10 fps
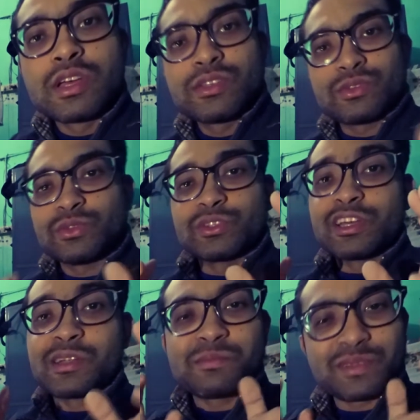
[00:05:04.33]
So those
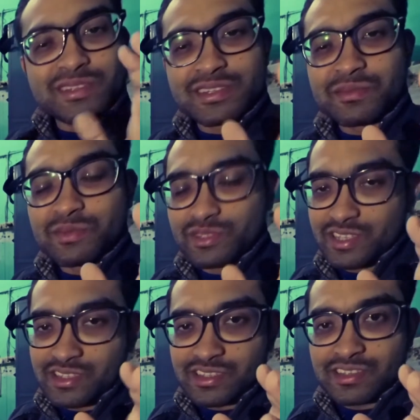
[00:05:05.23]
are our personal
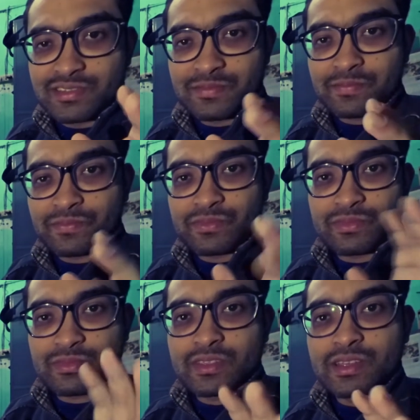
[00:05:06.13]
projects.
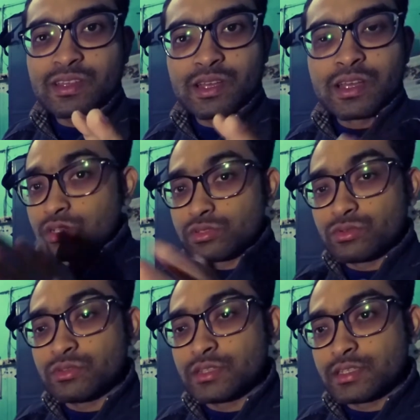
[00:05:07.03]

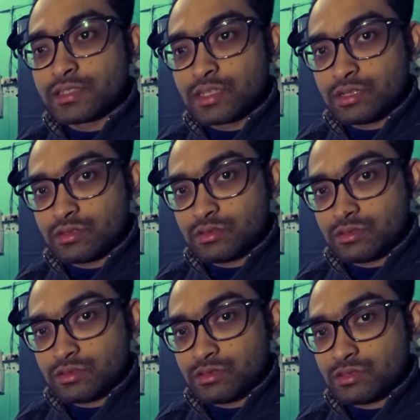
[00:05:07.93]

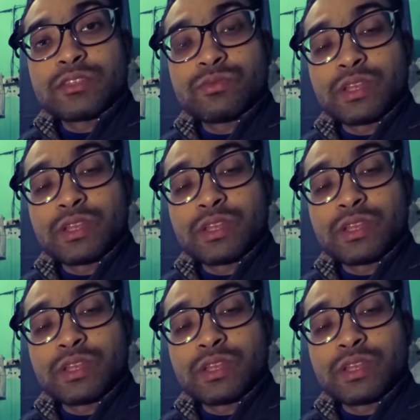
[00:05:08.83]
It